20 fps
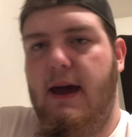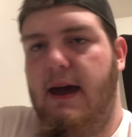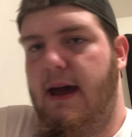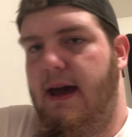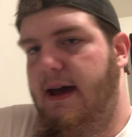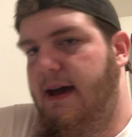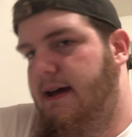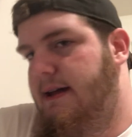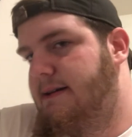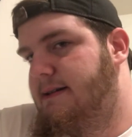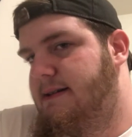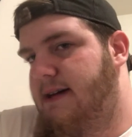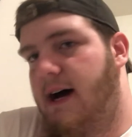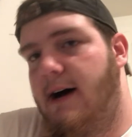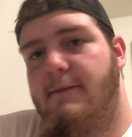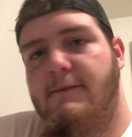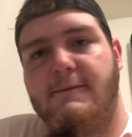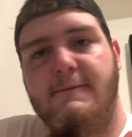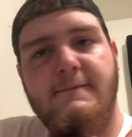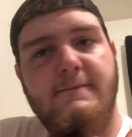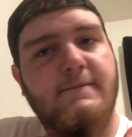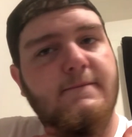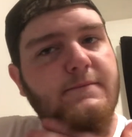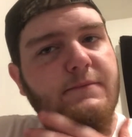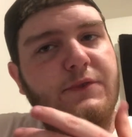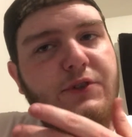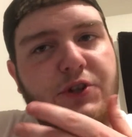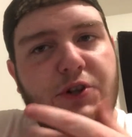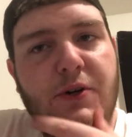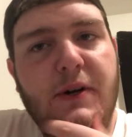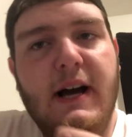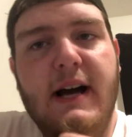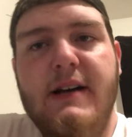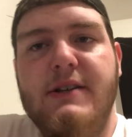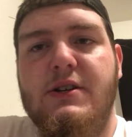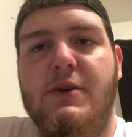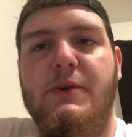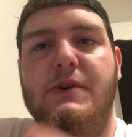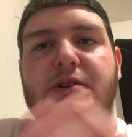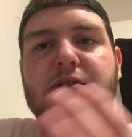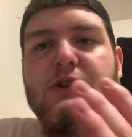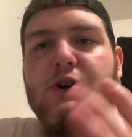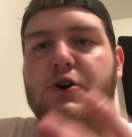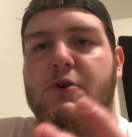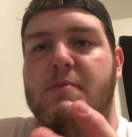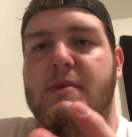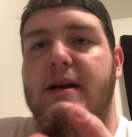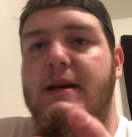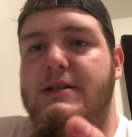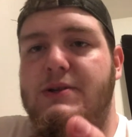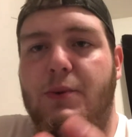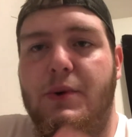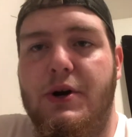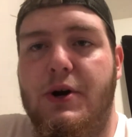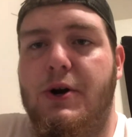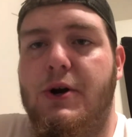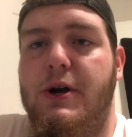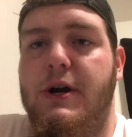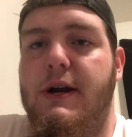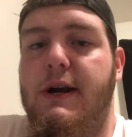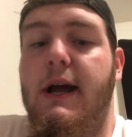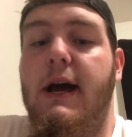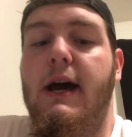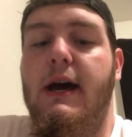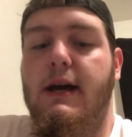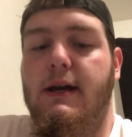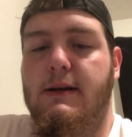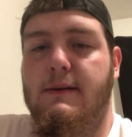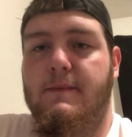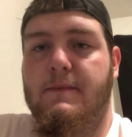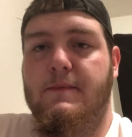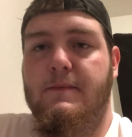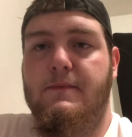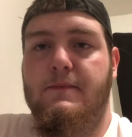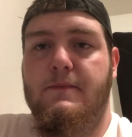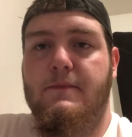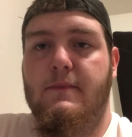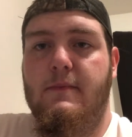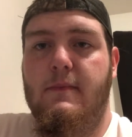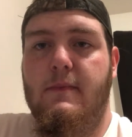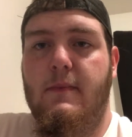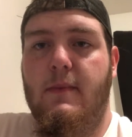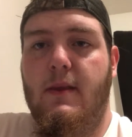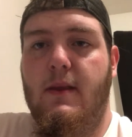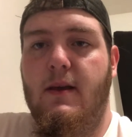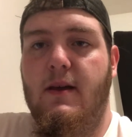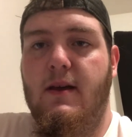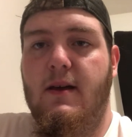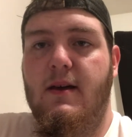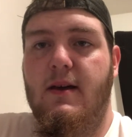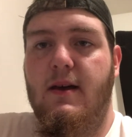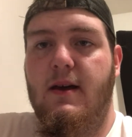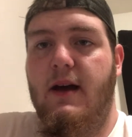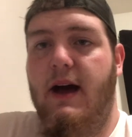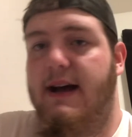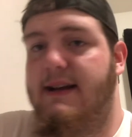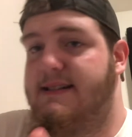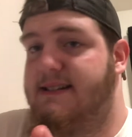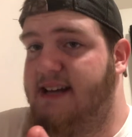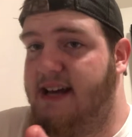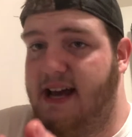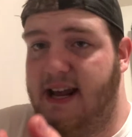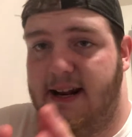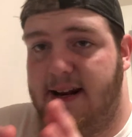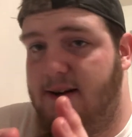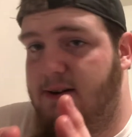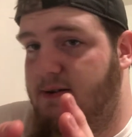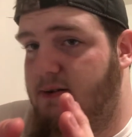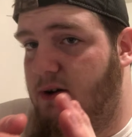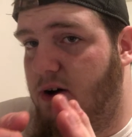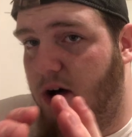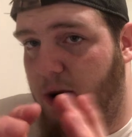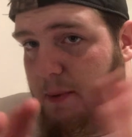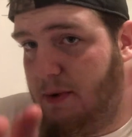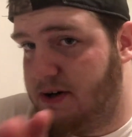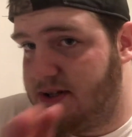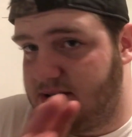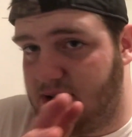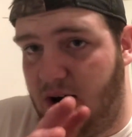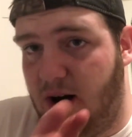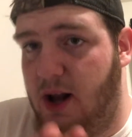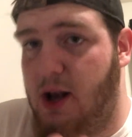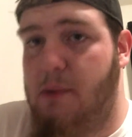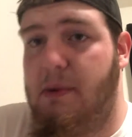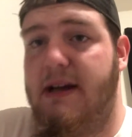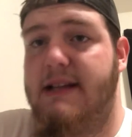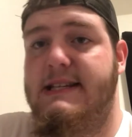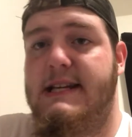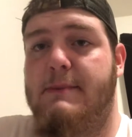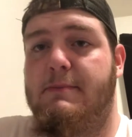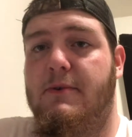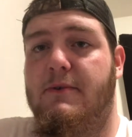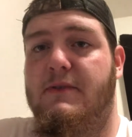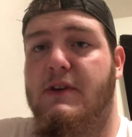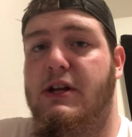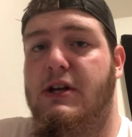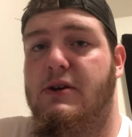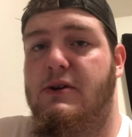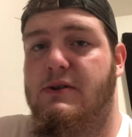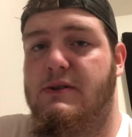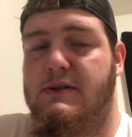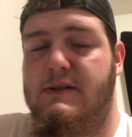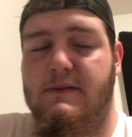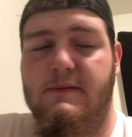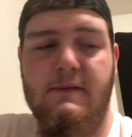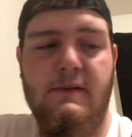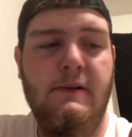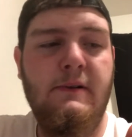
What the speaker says: And you guys always known me as a wintergreen guy. I say it in almost all of my dipper videos.